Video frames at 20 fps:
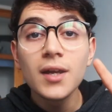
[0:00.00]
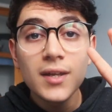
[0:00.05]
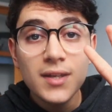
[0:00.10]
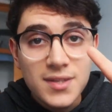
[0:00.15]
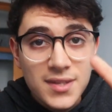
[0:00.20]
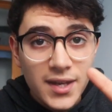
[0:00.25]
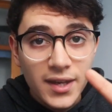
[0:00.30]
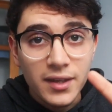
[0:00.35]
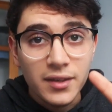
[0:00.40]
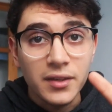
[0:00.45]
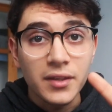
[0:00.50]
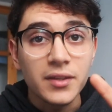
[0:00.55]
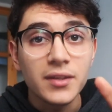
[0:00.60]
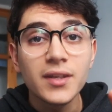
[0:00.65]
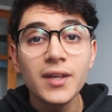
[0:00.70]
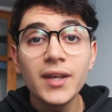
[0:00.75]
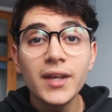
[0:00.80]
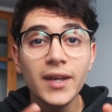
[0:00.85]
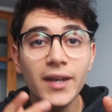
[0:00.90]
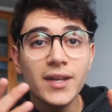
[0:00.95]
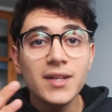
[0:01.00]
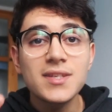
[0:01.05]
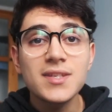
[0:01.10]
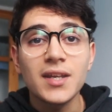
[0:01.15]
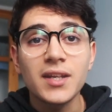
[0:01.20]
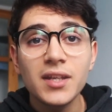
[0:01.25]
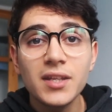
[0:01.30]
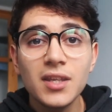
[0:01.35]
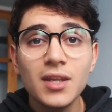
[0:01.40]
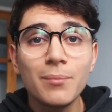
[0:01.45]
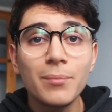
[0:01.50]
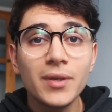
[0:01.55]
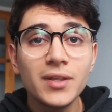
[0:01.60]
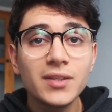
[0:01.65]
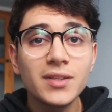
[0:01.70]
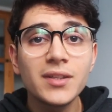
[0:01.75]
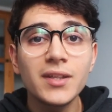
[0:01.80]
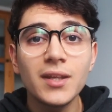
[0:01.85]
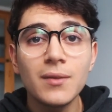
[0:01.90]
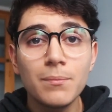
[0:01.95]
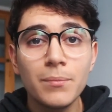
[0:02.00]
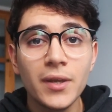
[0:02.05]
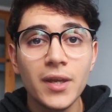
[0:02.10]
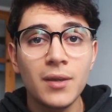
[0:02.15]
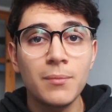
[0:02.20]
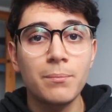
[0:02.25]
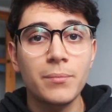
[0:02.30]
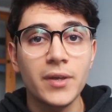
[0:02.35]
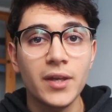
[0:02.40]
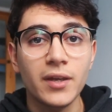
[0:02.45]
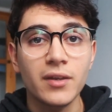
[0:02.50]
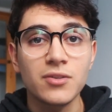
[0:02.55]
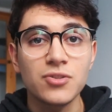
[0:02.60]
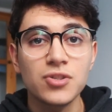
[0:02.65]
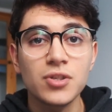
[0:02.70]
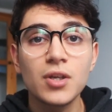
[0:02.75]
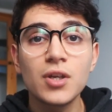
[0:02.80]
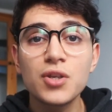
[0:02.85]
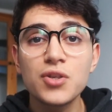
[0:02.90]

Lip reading: Second, it's an independent npm package.